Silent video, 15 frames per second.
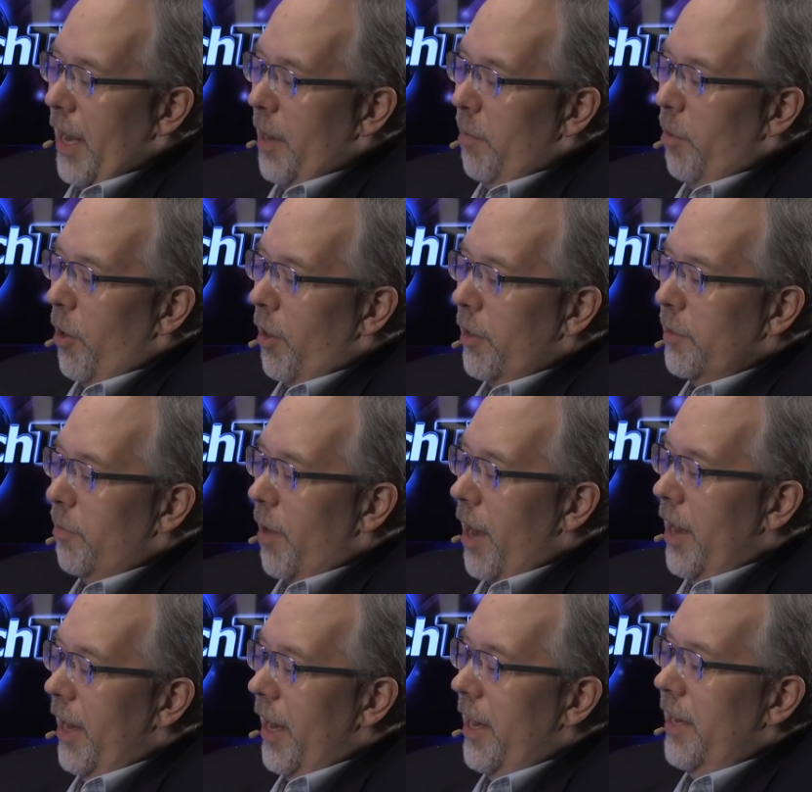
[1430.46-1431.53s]
And in Paul's
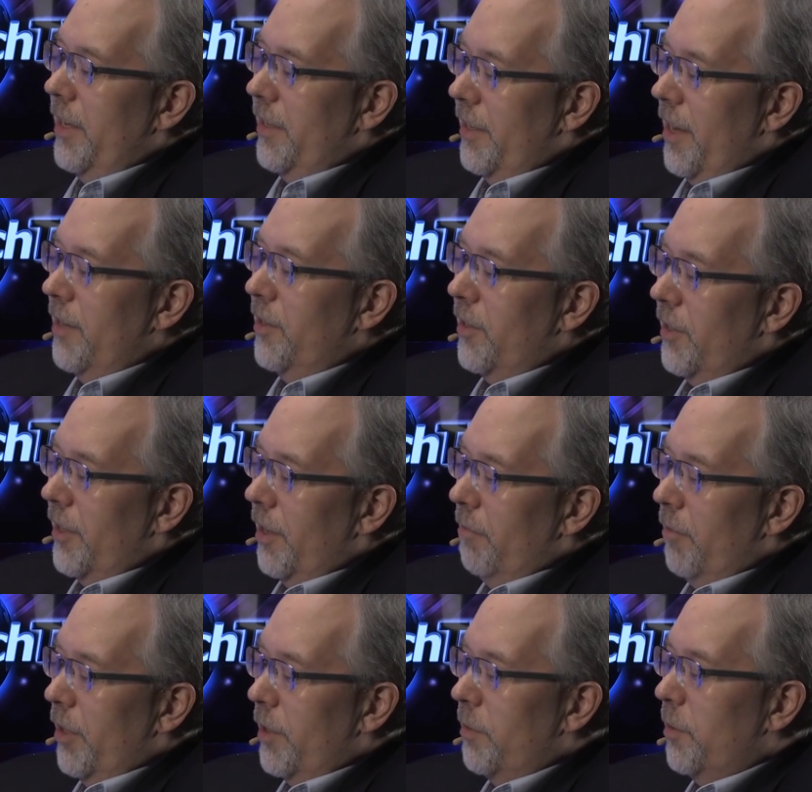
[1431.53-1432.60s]
mind, again, he senses
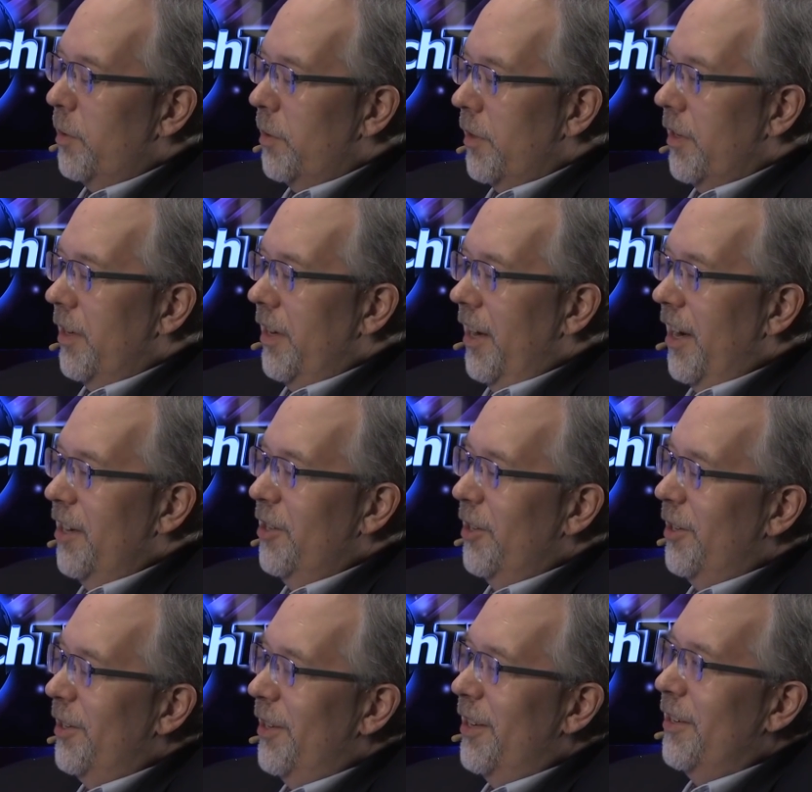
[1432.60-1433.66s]
that, he
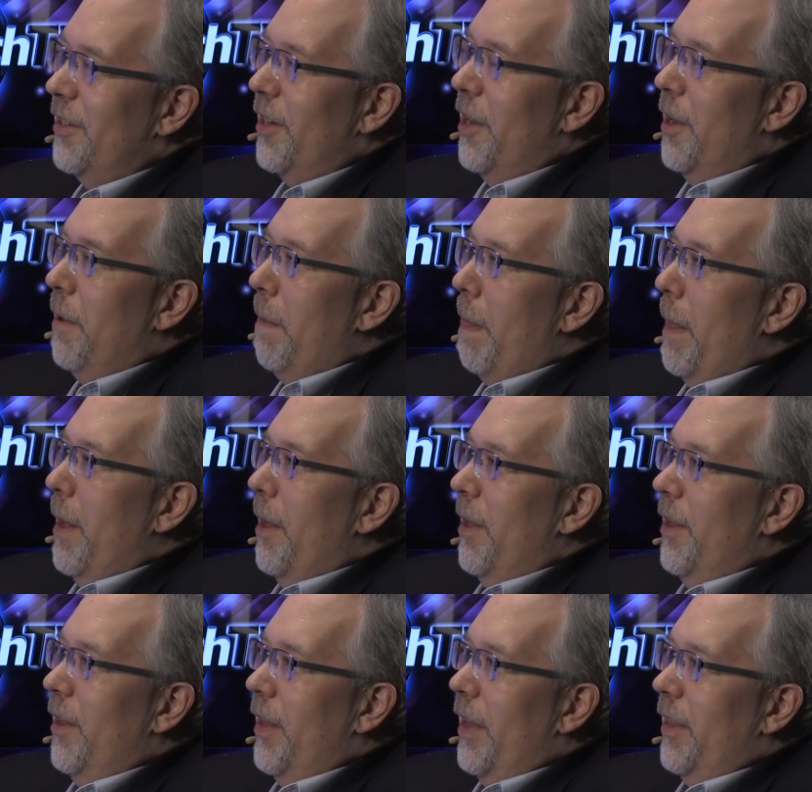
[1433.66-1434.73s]
actually says
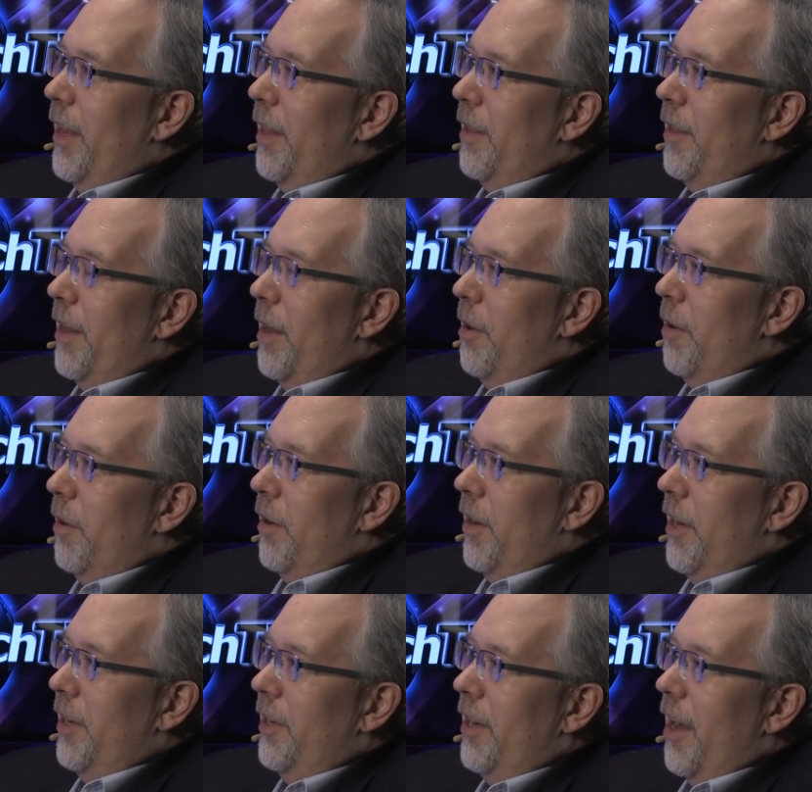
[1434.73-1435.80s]
that
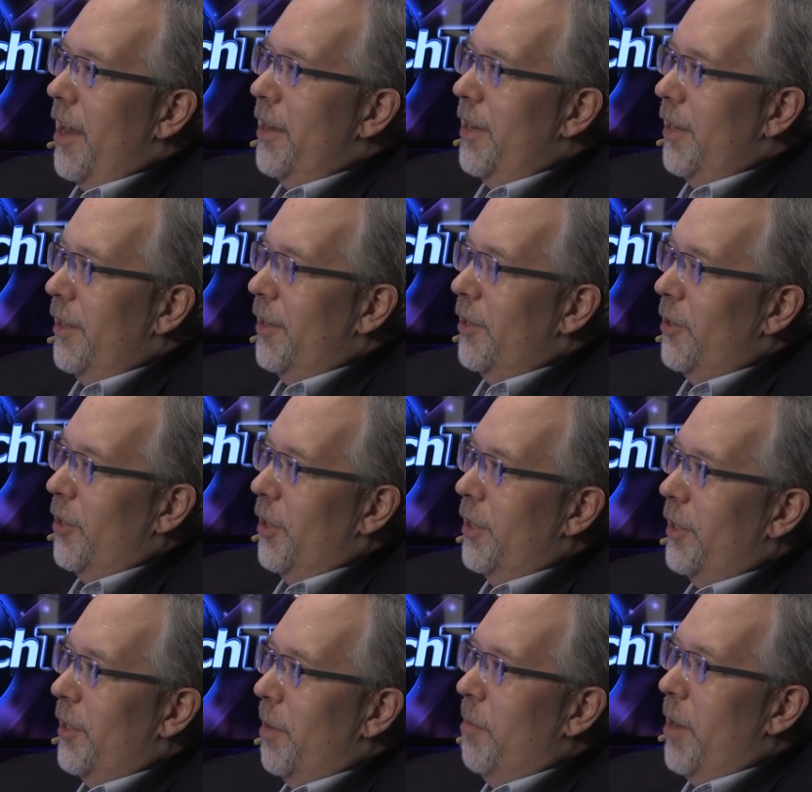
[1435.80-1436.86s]
God did this so
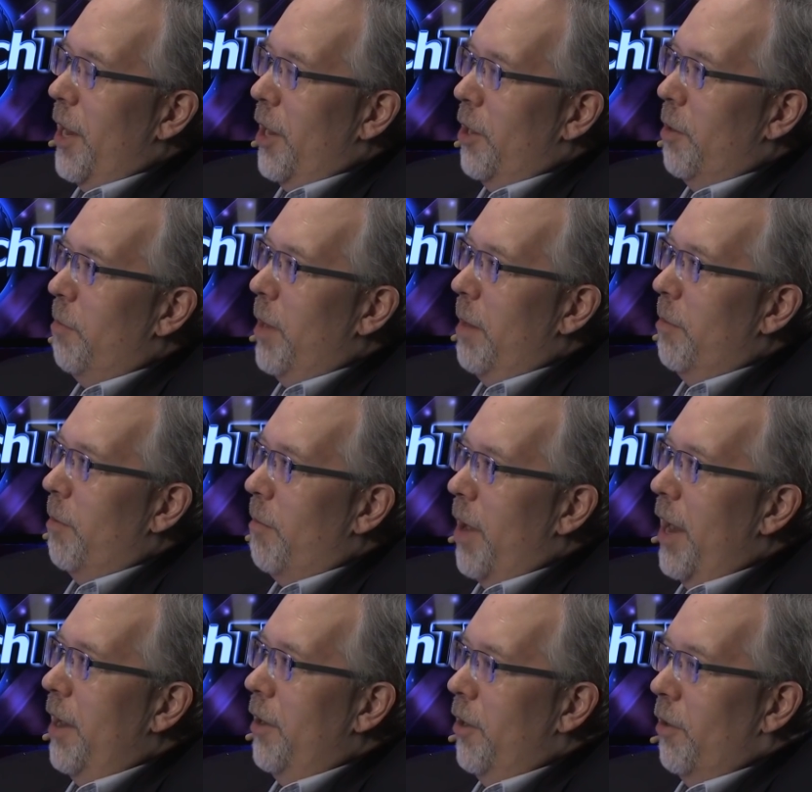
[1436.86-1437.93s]
that someday, people
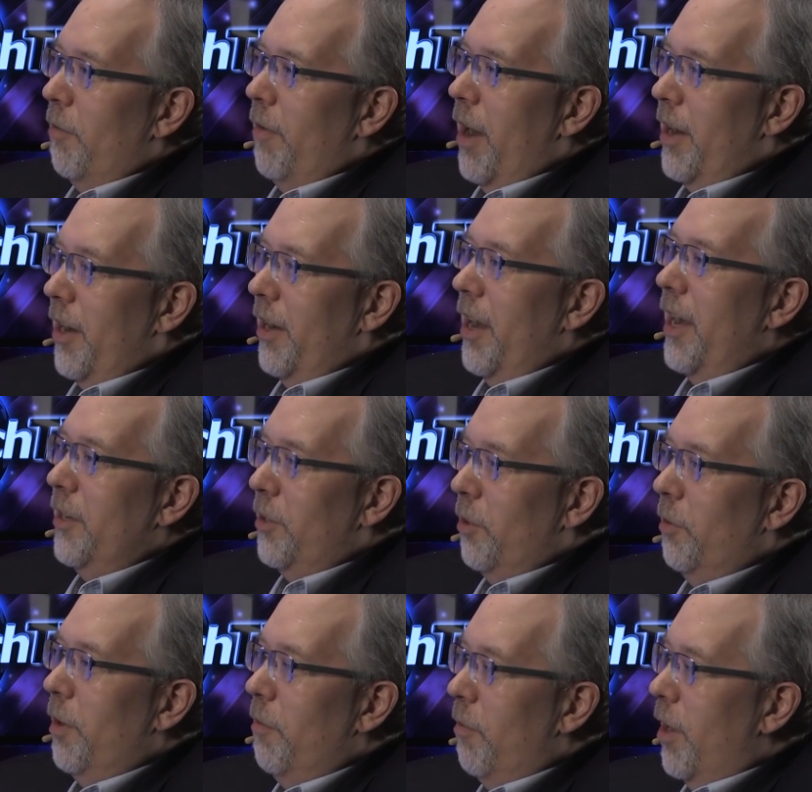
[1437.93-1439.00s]
might, recognize
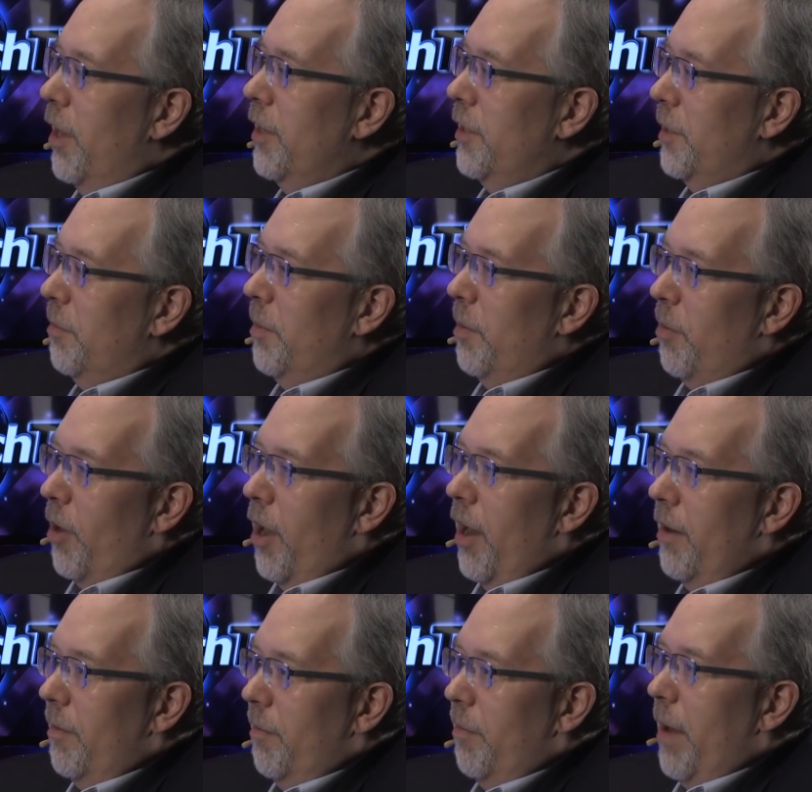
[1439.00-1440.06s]
who he was and be
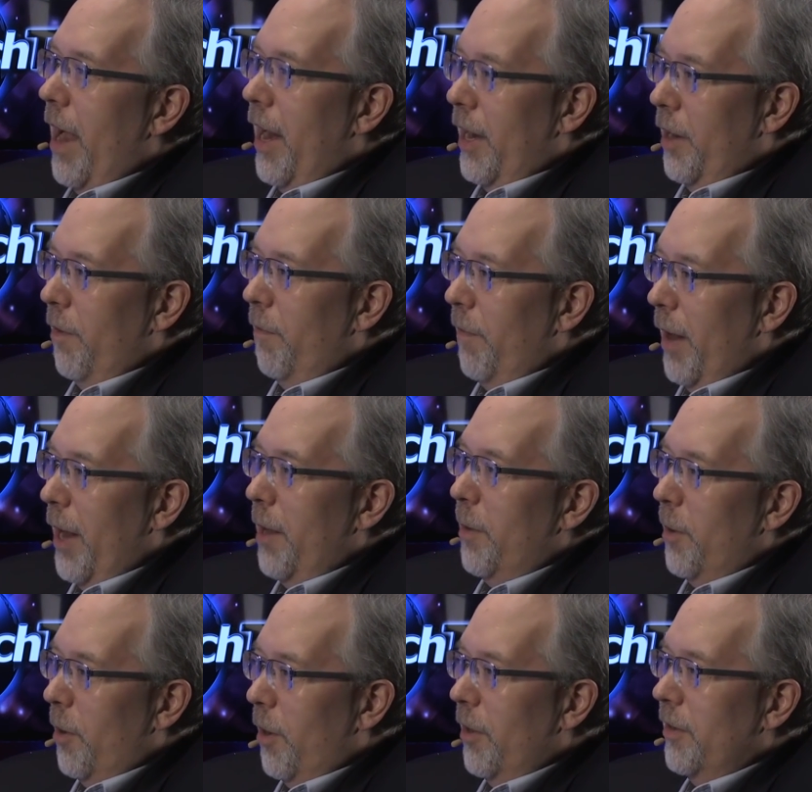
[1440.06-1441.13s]
brought back into
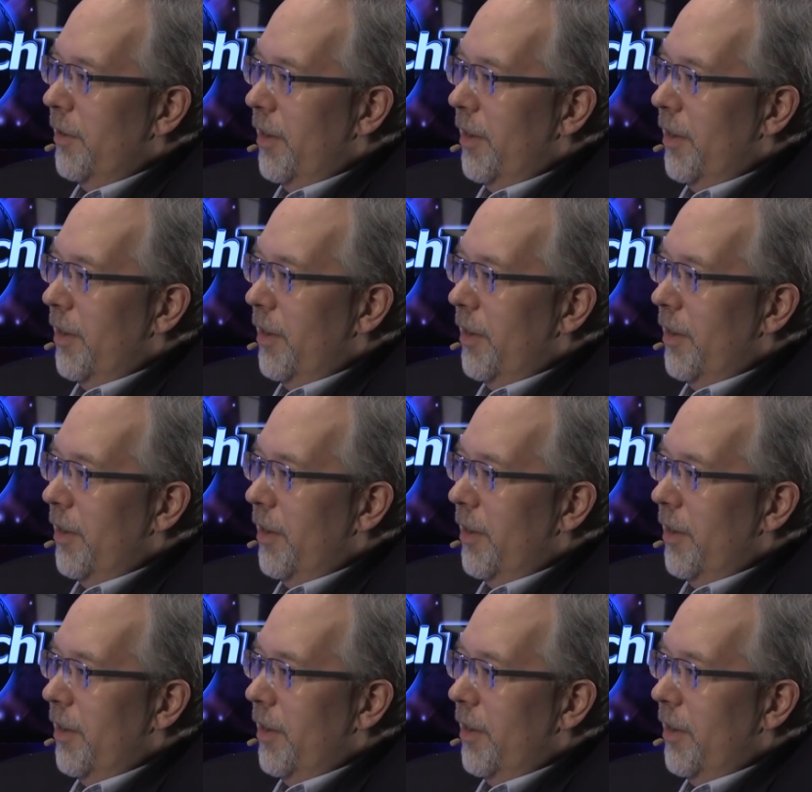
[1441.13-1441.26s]
faith and all